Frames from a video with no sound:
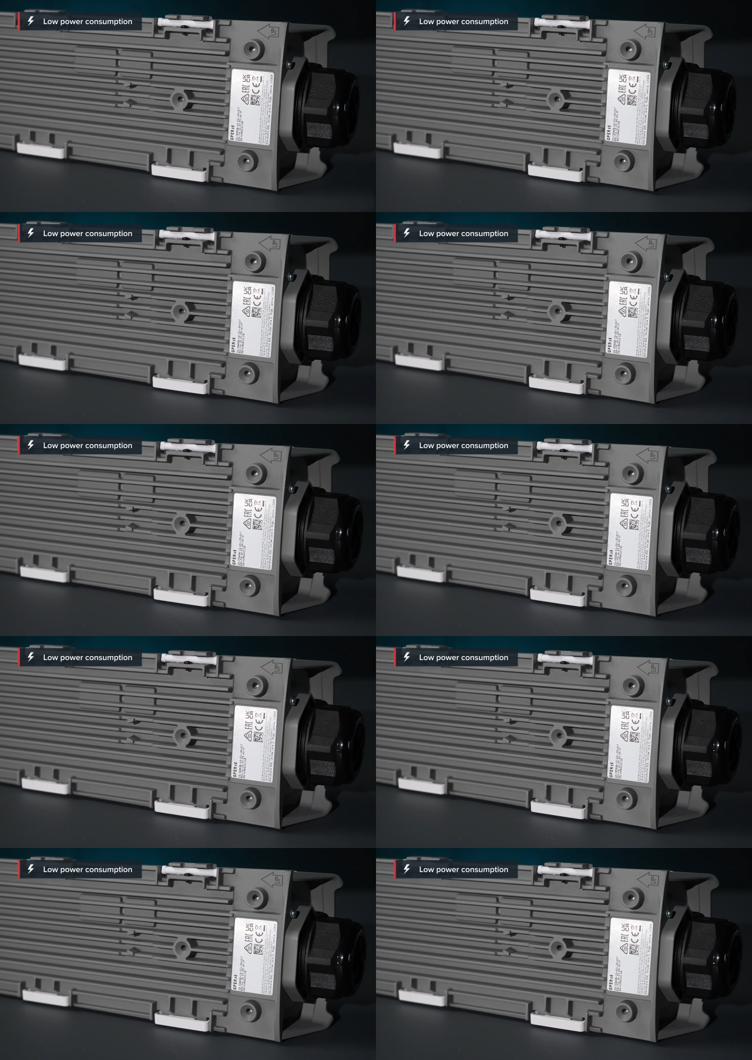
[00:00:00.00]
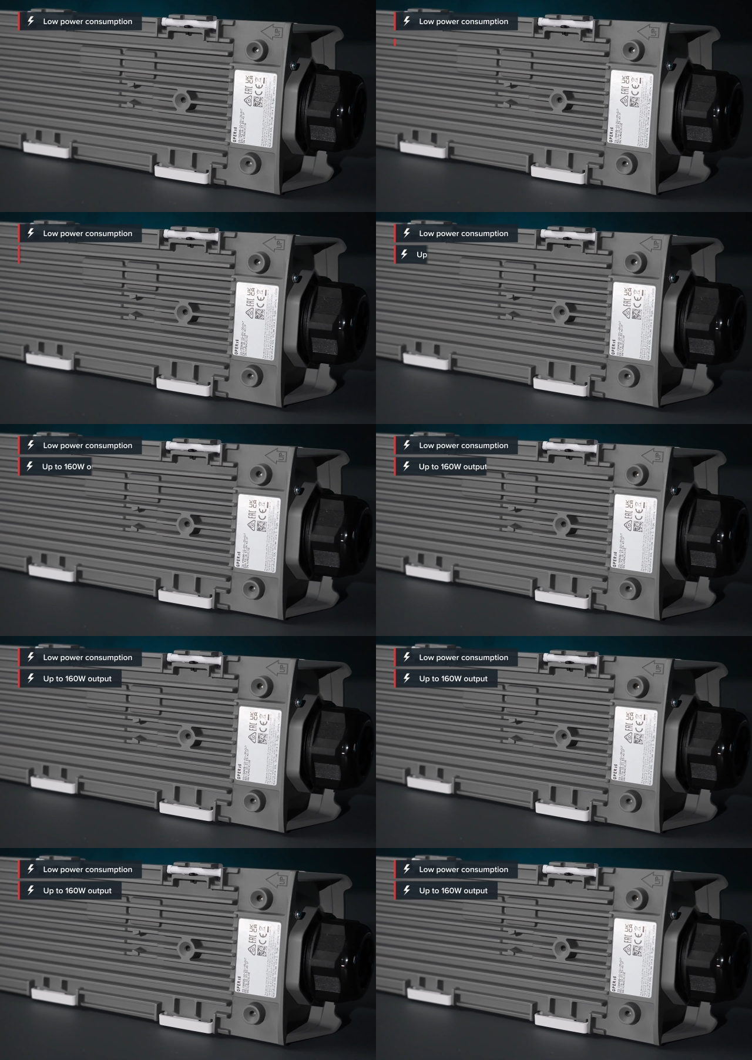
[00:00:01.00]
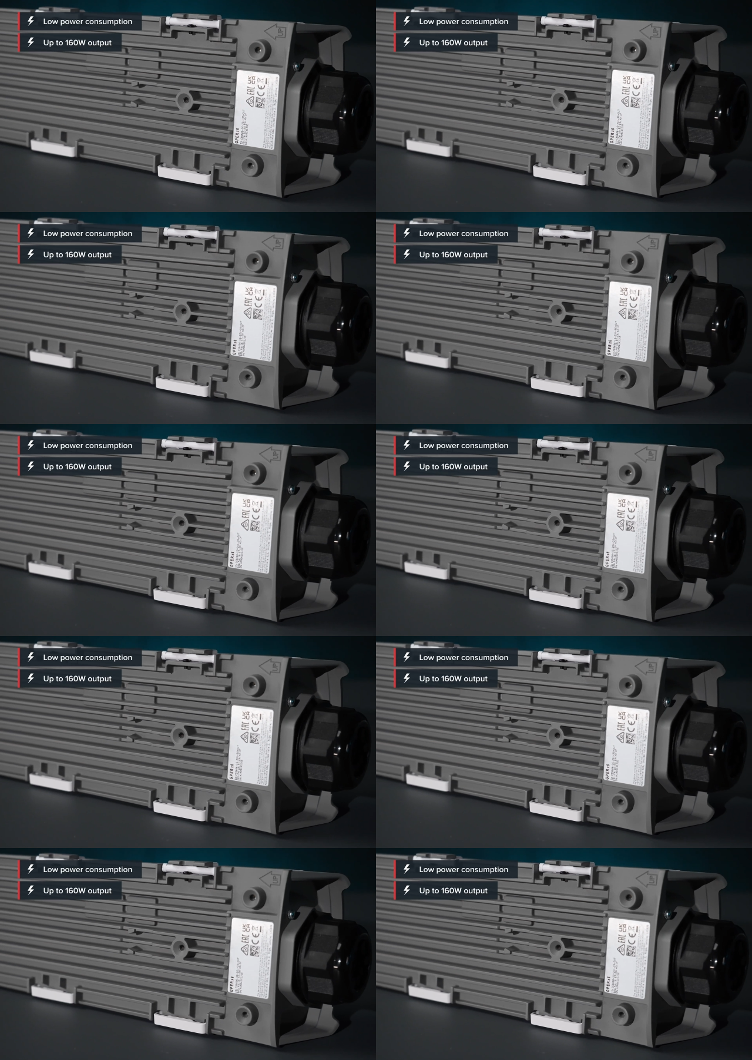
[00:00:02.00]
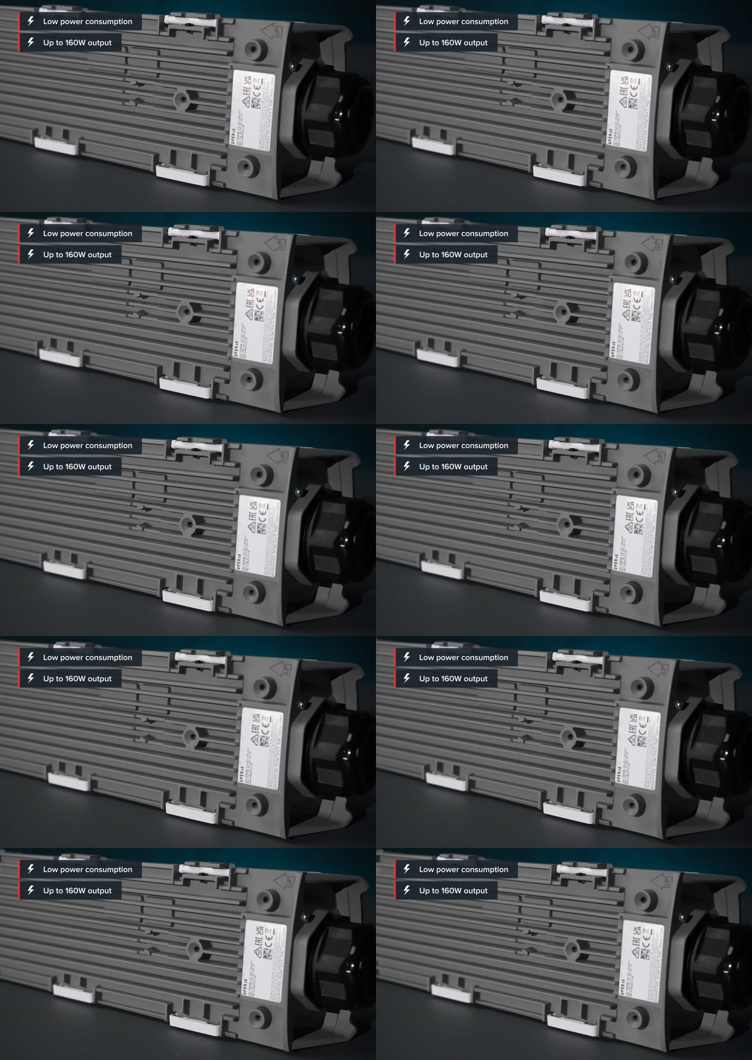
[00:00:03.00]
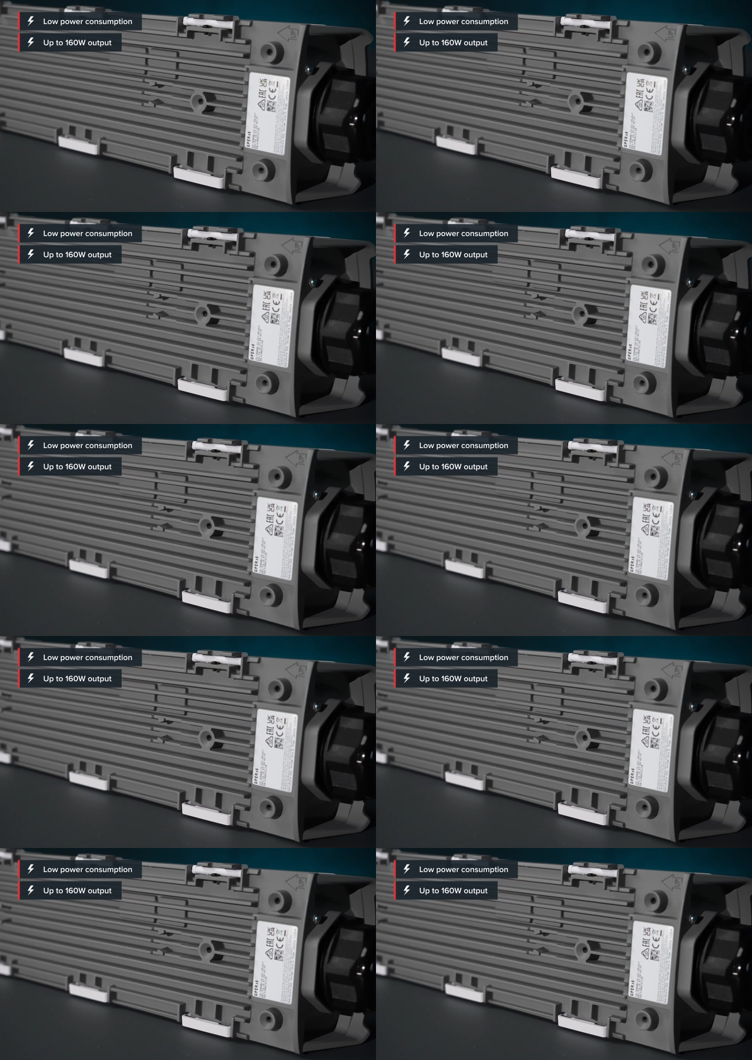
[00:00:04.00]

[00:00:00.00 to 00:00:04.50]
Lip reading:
[unreadable: no face in view]